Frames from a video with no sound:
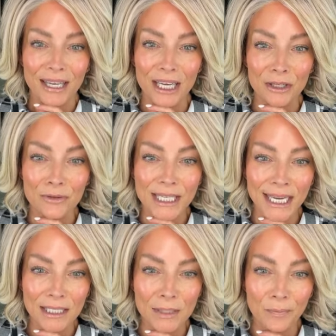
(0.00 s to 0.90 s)
Can you
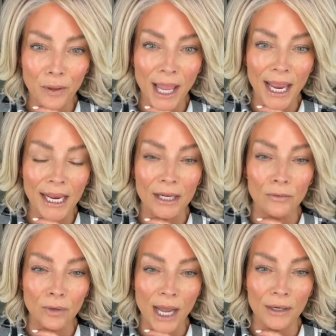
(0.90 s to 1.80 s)
dance, play,
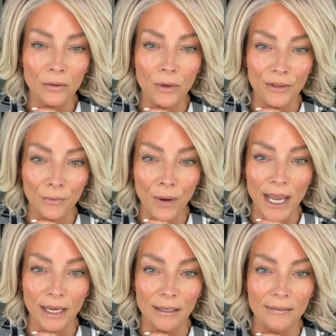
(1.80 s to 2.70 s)
and run with a
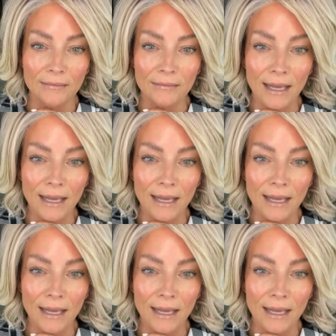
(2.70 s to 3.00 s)
wig?